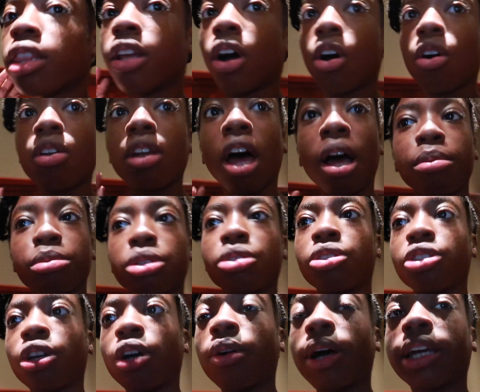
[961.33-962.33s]
The whole
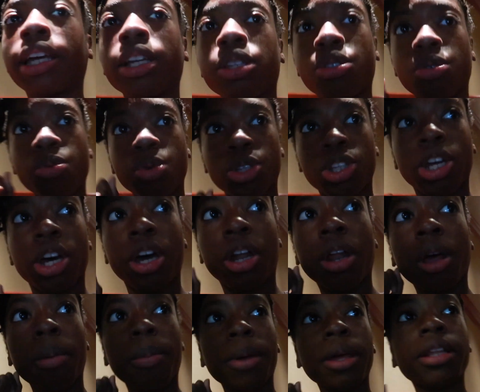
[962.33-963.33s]
lobster tail, I guess it was
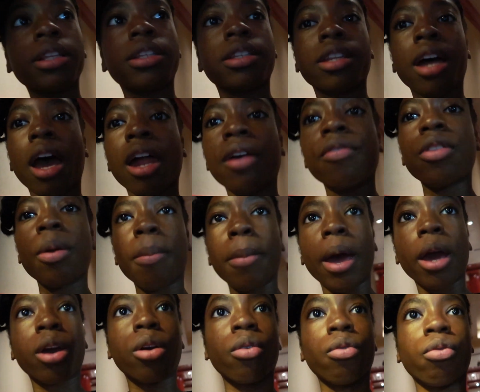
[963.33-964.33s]
cut up inside of the
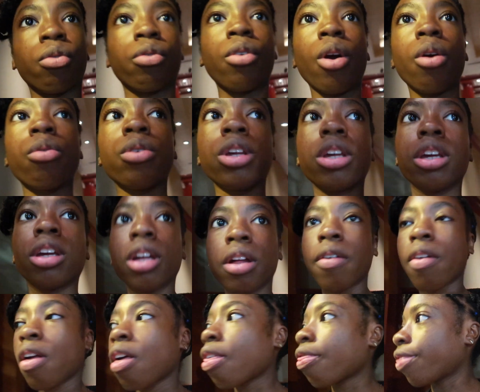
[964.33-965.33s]
macaroni.
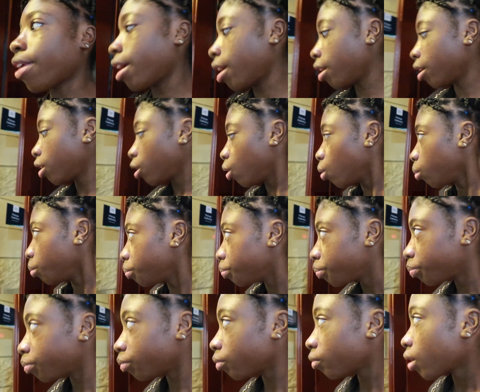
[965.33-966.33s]
Thank you.
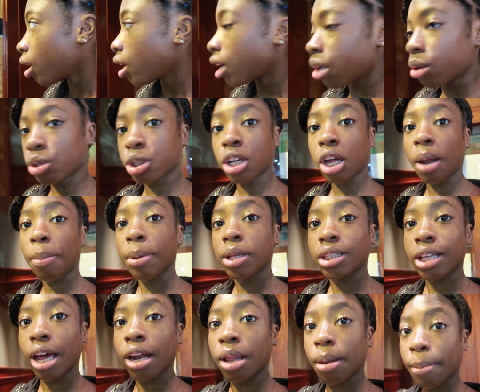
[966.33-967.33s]
It was cut up
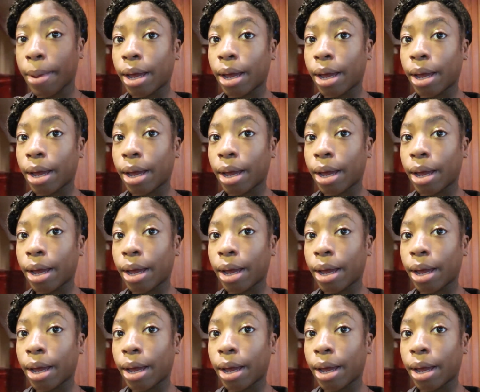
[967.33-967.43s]
inside of the